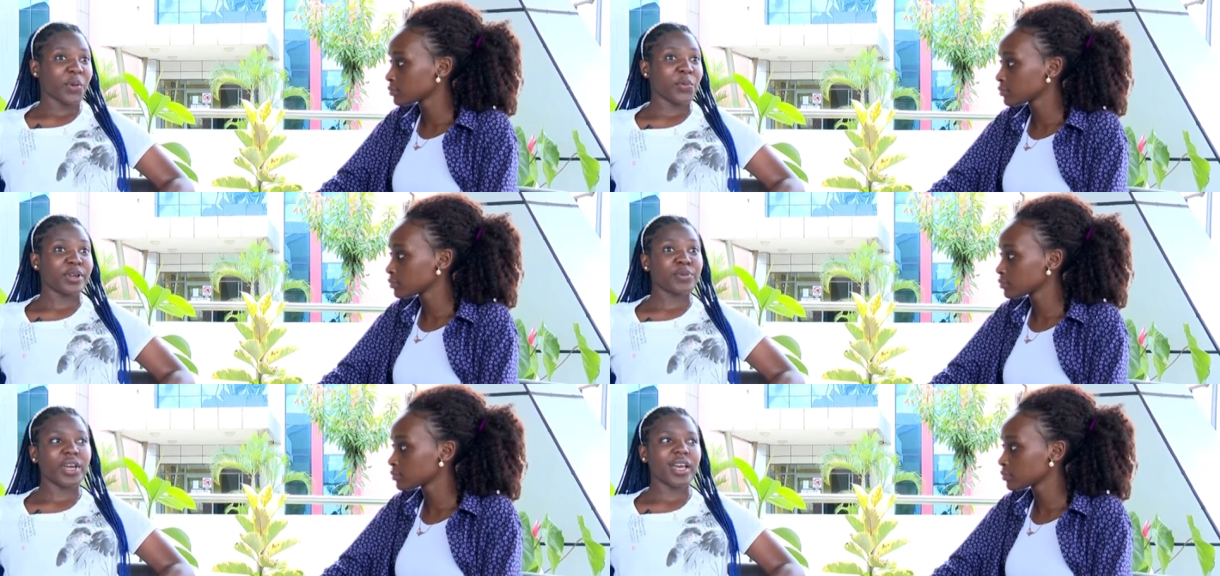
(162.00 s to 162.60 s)

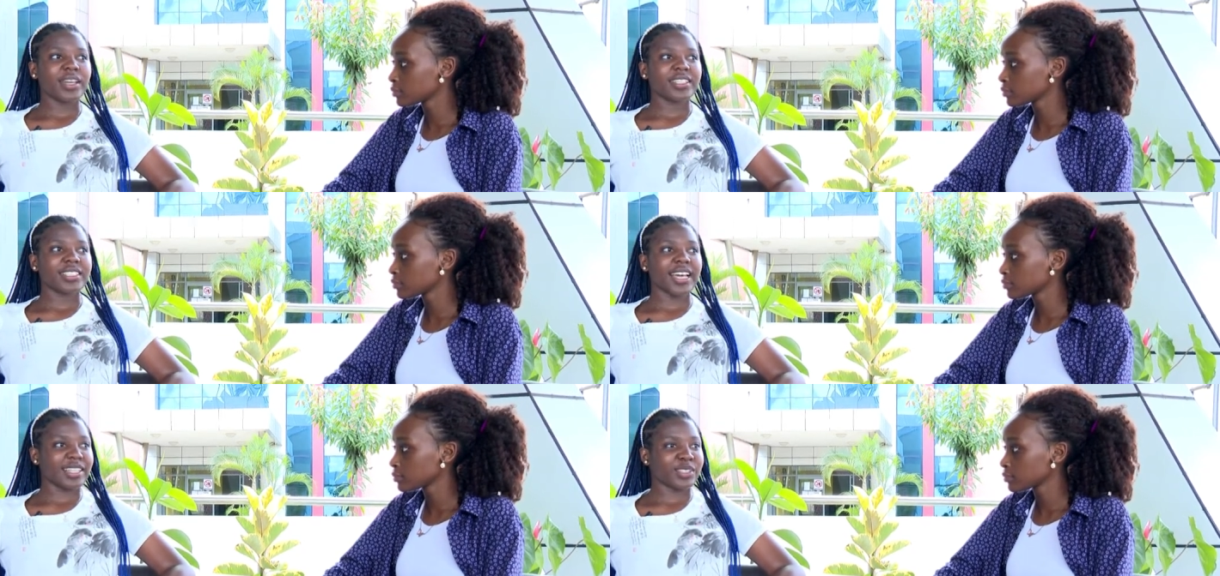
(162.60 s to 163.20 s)
Speaker 1: when we are in
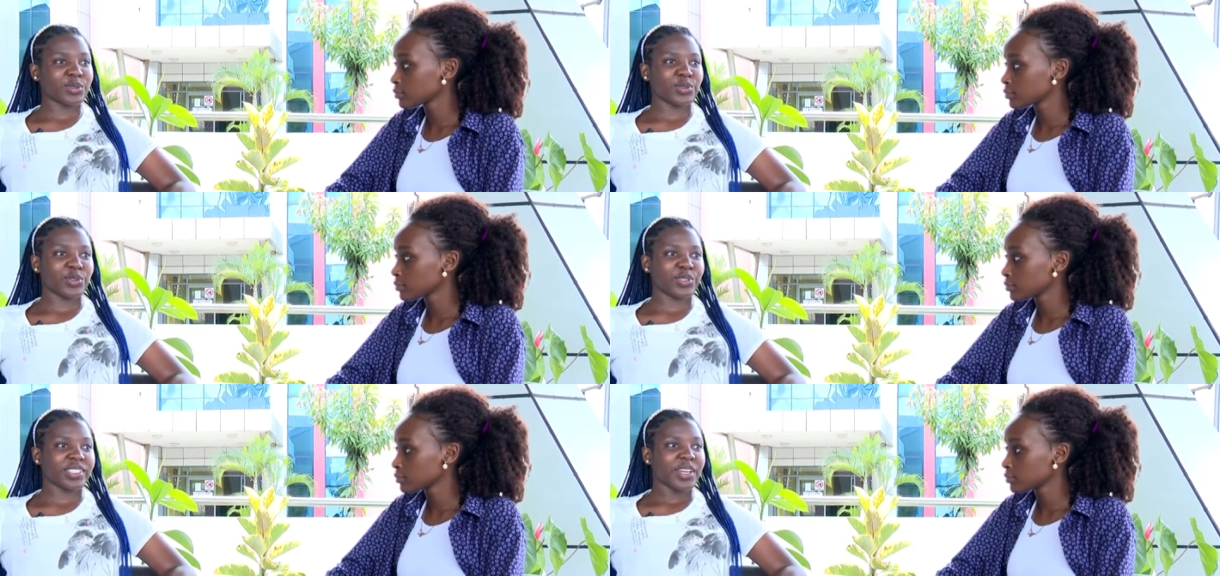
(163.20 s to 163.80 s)
high
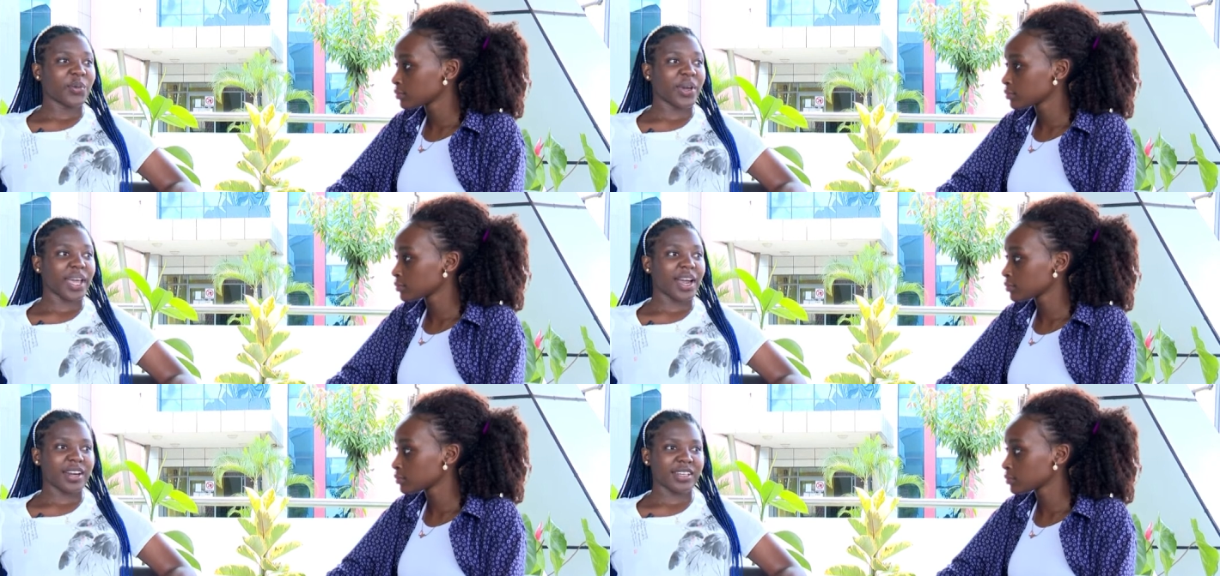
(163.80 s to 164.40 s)
school we
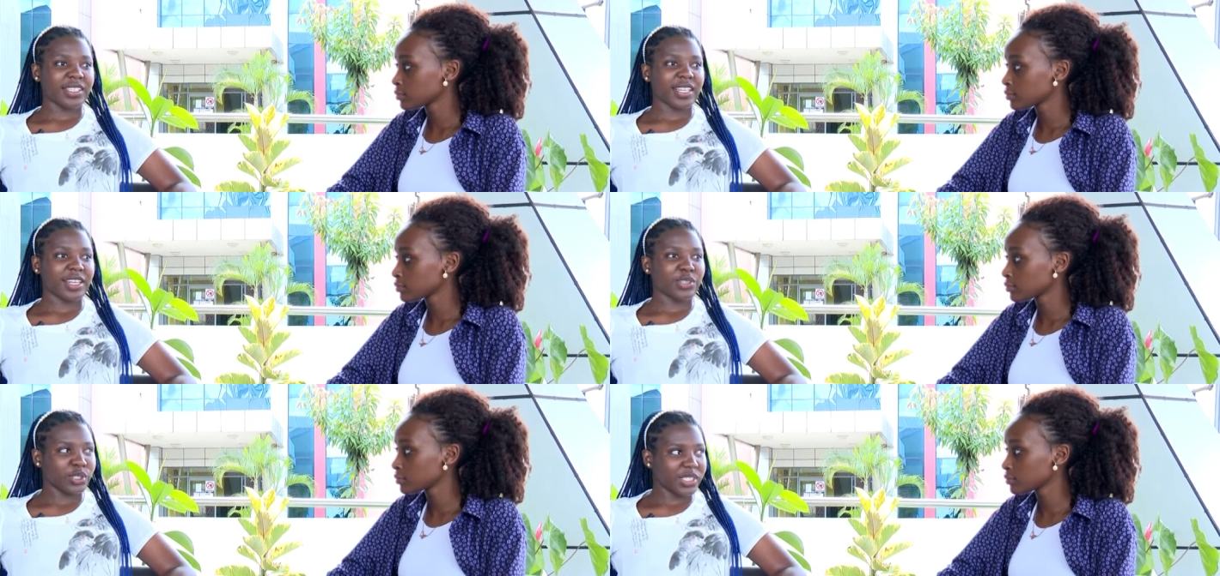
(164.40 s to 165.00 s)
are in
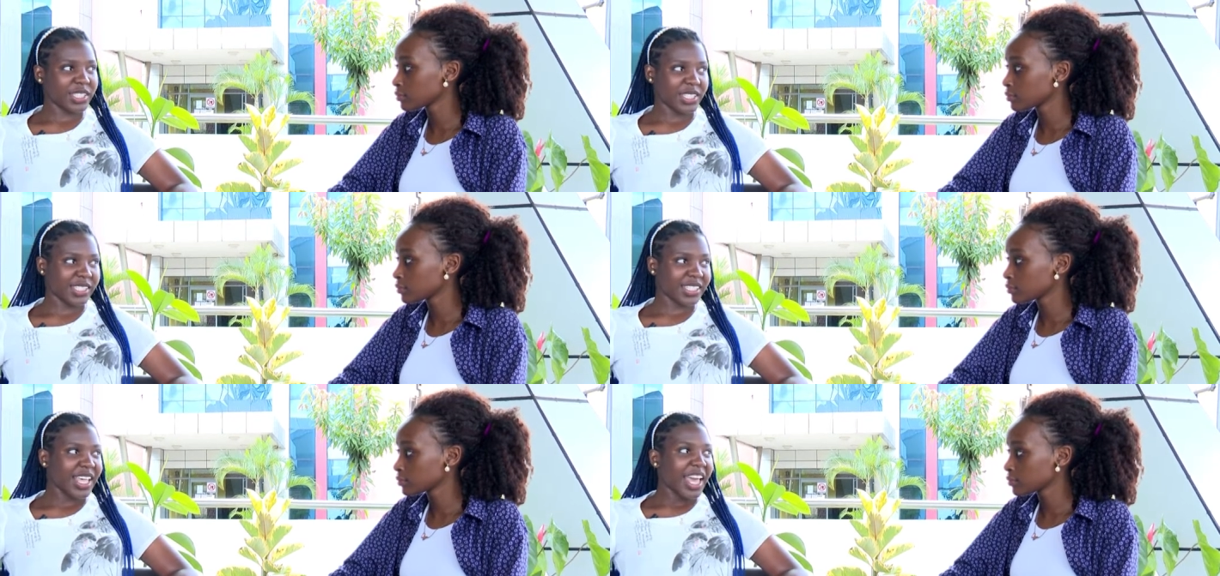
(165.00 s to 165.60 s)

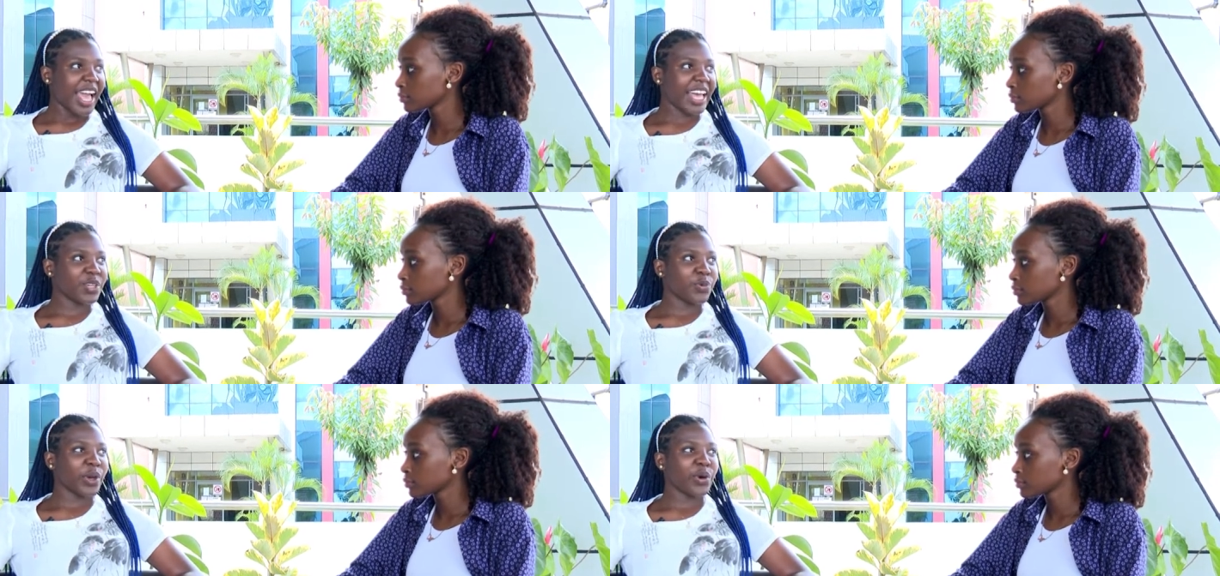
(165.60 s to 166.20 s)
adolescence
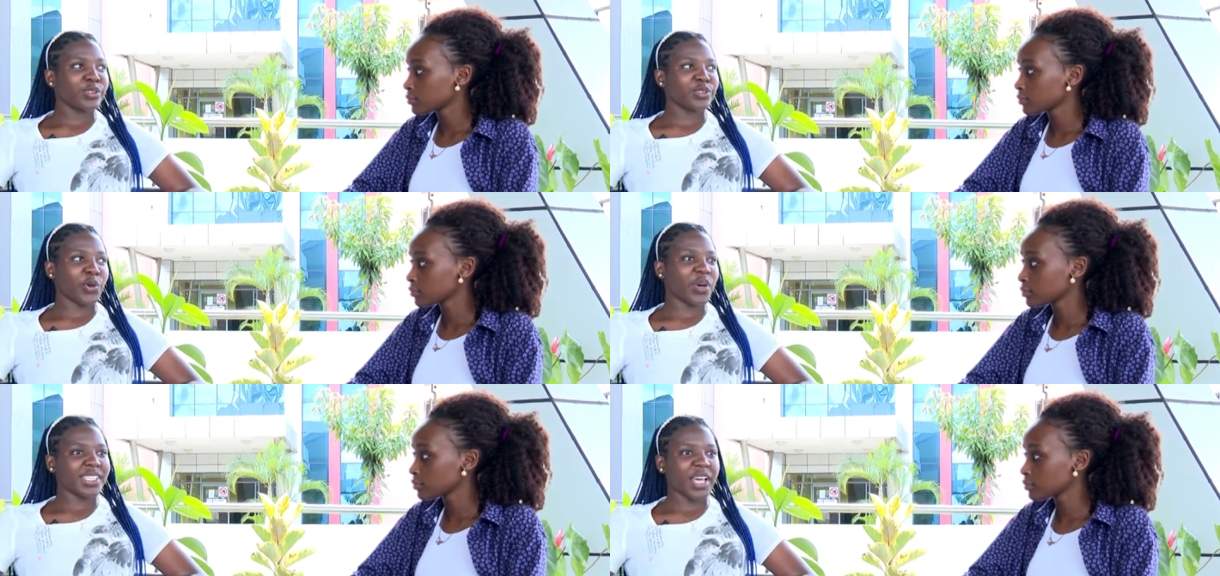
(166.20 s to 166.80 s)
and we all know
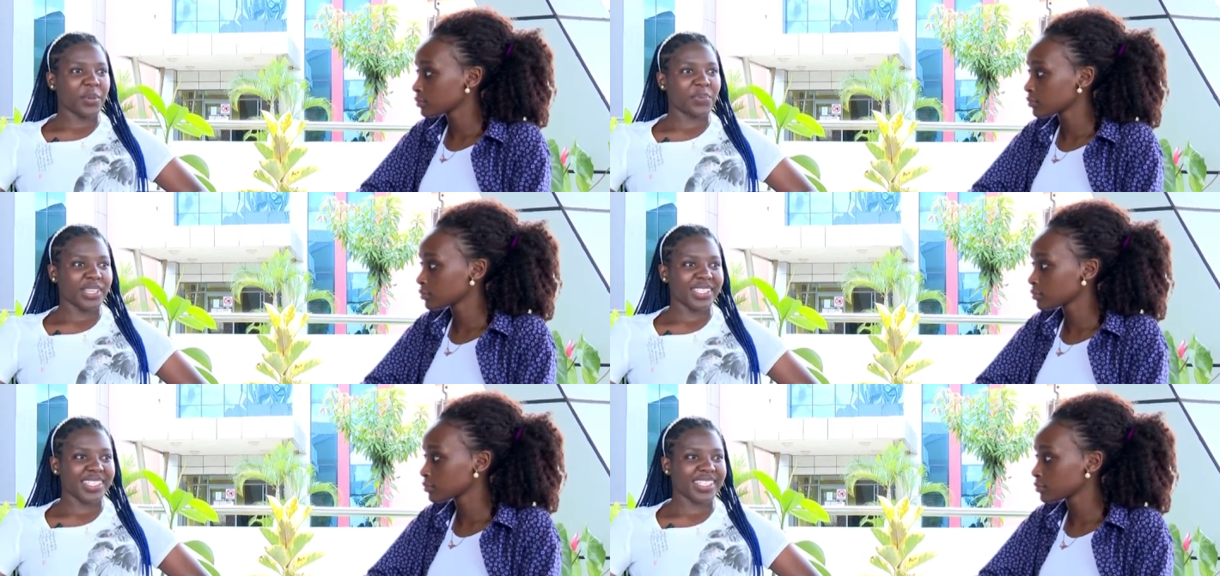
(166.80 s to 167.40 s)
what
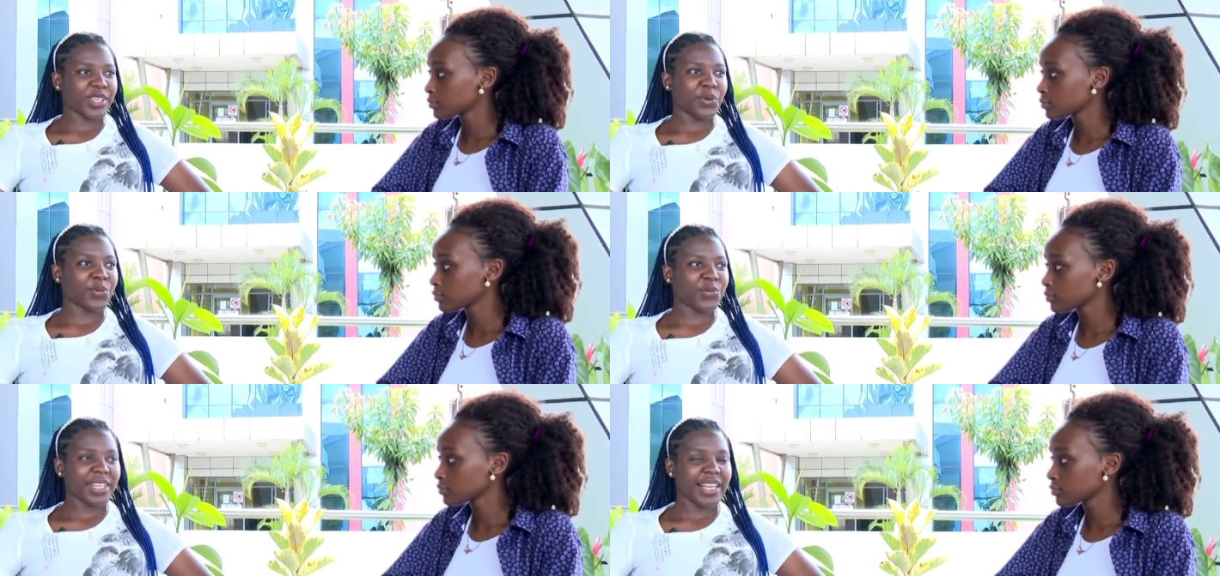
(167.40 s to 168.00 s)
happens you
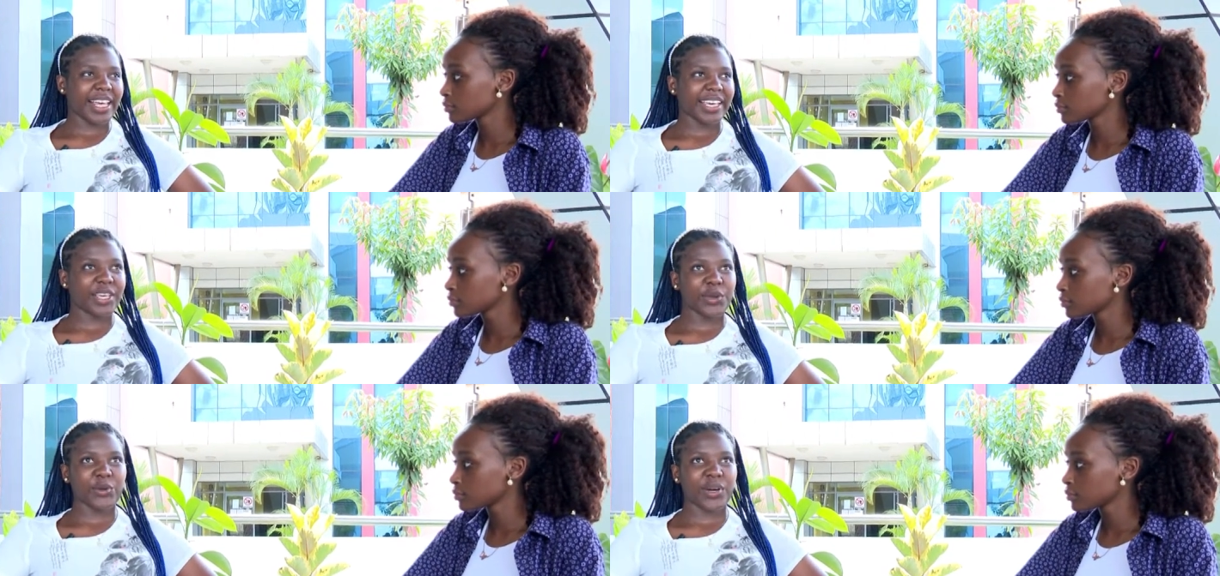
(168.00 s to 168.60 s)
feel like
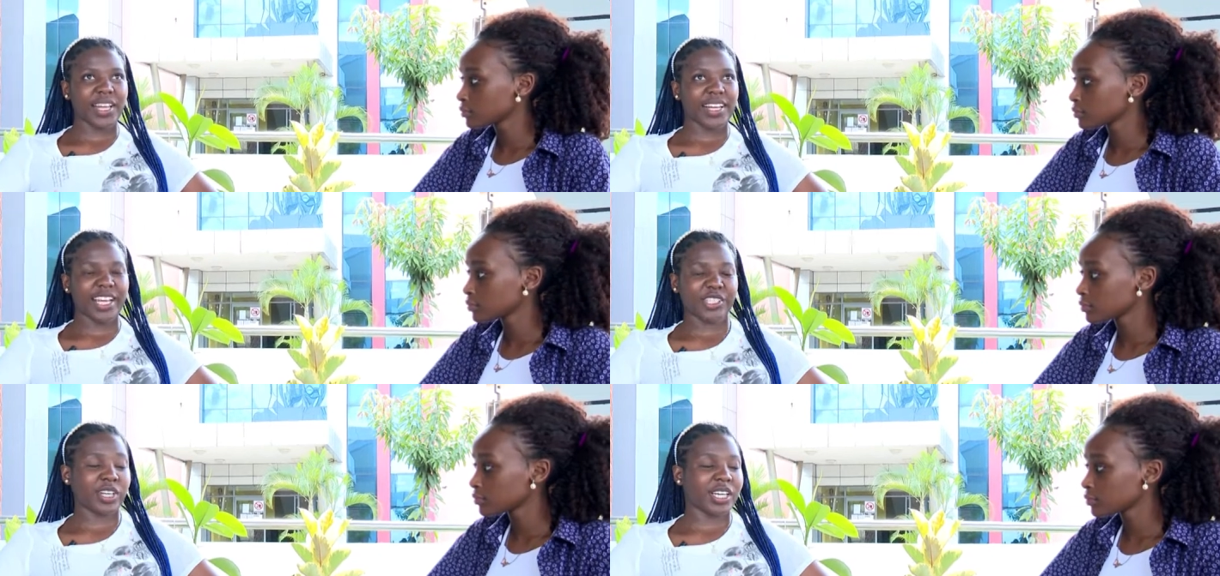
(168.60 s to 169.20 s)
you can
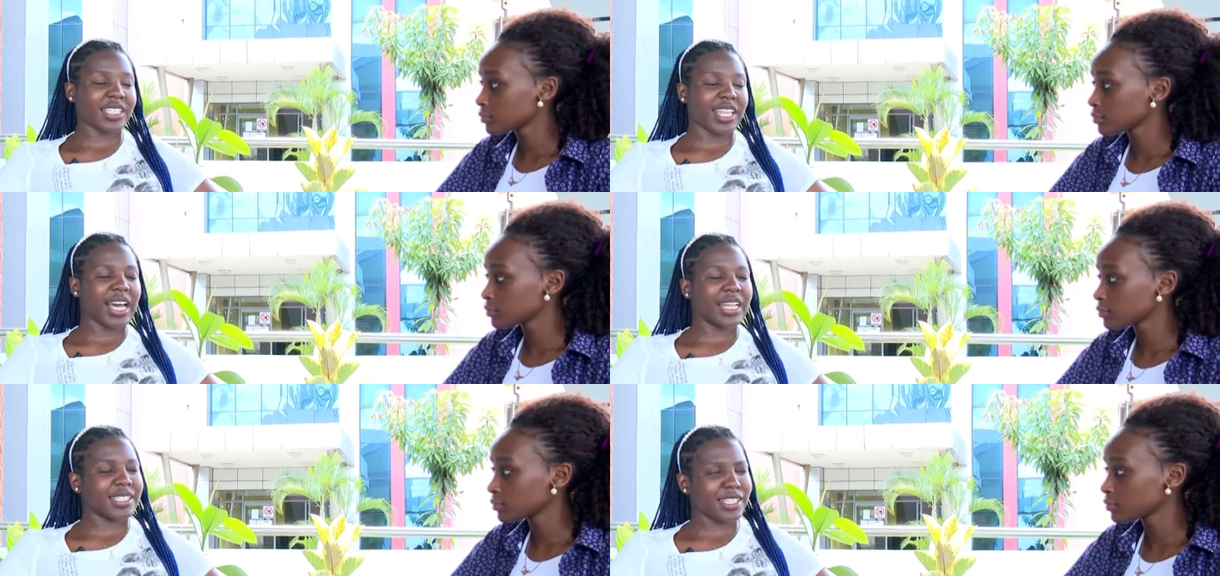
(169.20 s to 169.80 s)
attract the
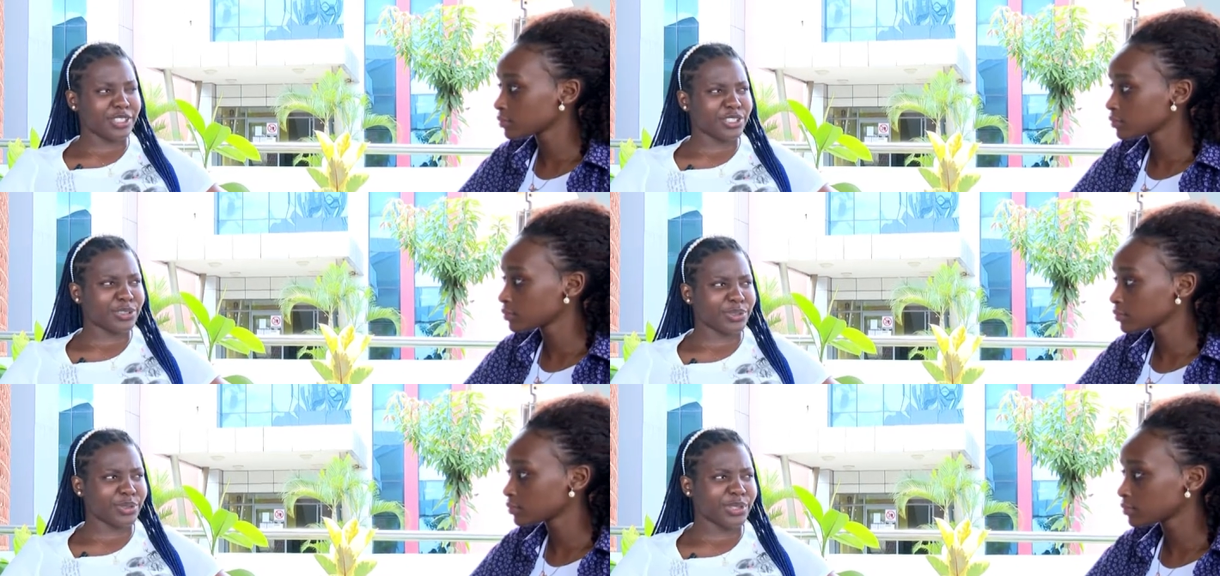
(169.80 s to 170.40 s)
attention